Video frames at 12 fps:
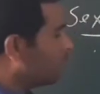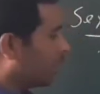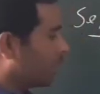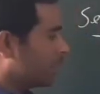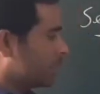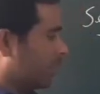to
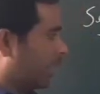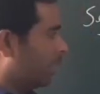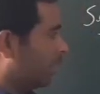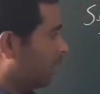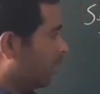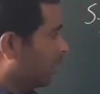
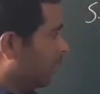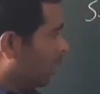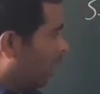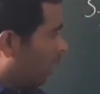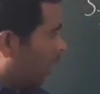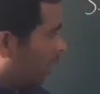understand
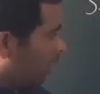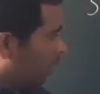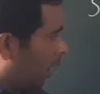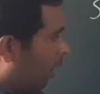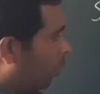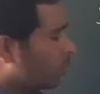
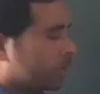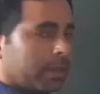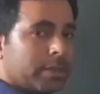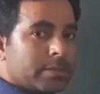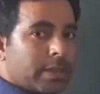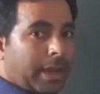how
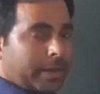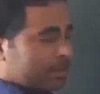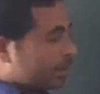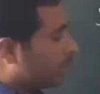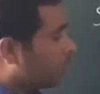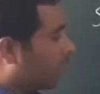these
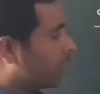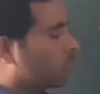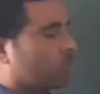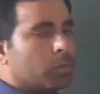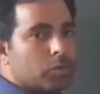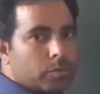X and Y
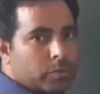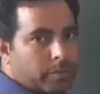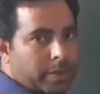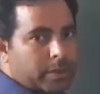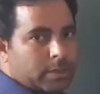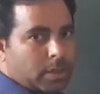chromosomes
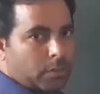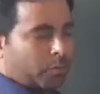were discovered,